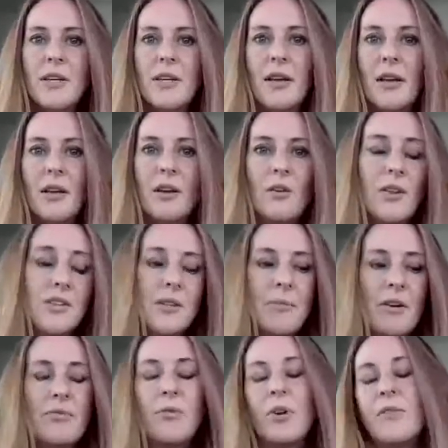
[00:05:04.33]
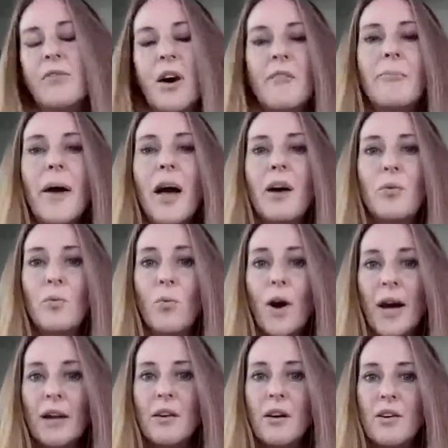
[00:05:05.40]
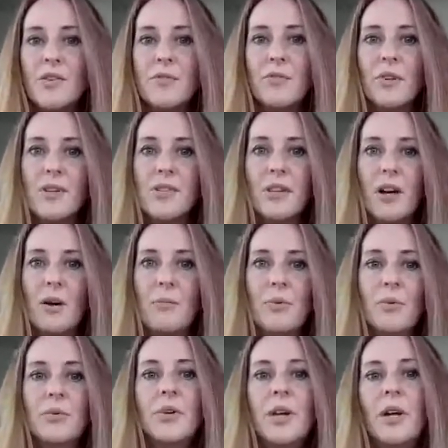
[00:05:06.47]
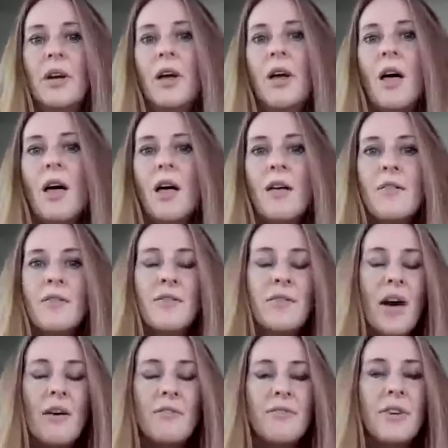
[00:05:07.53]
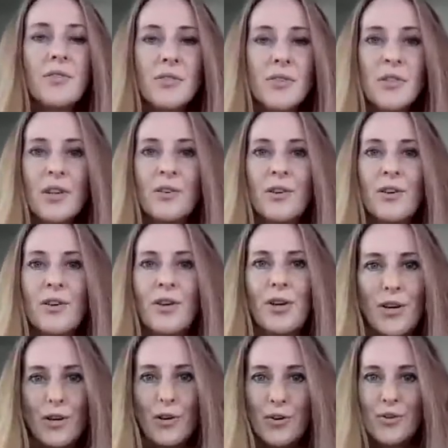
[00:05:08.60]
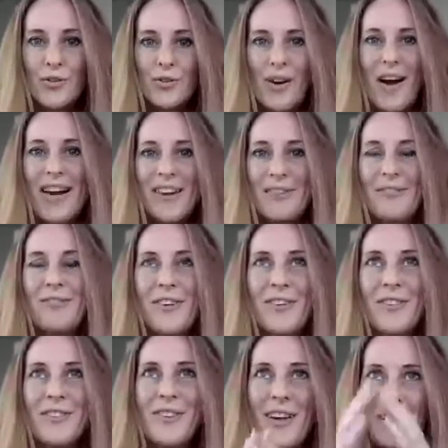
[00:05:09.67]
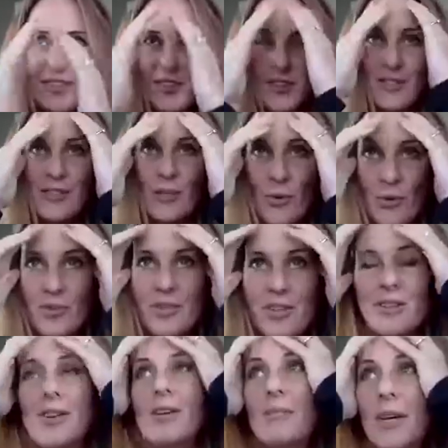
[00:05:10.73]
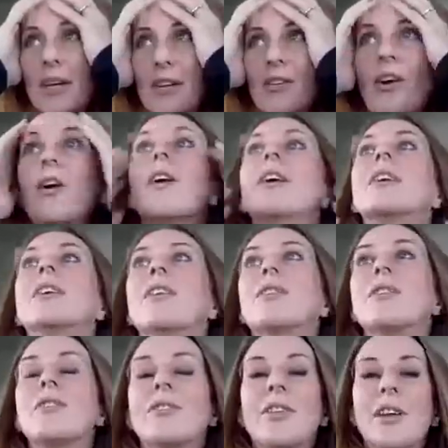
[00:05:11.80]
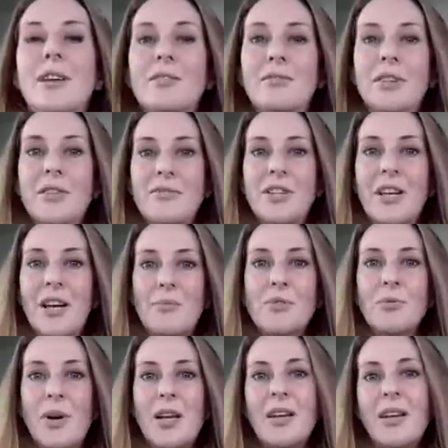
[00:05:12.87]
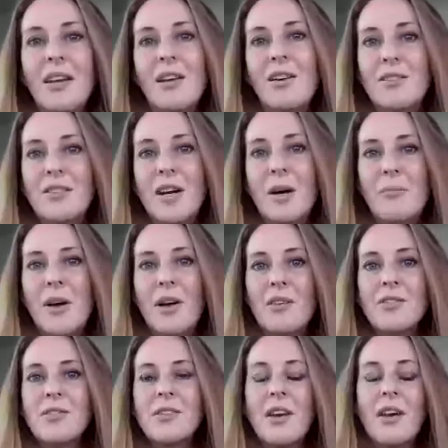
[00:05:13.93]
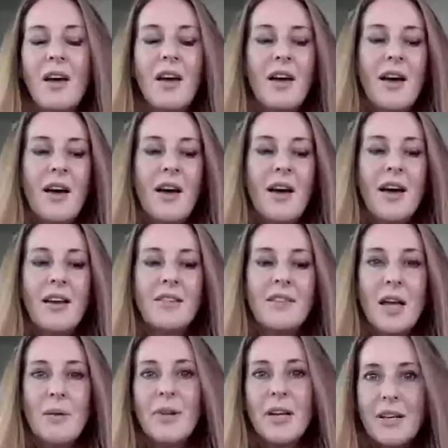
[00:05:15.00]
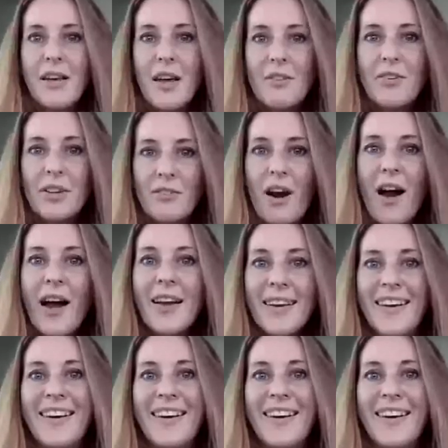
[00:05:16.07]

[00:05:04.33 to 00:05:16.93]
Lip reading: kilo, that's about 45-pound weight loss, for example, that feels huge, right? It feels like daunting. Oh my God. You think of lifting up 20-kilo dumbbells and they're bloody heavy, right?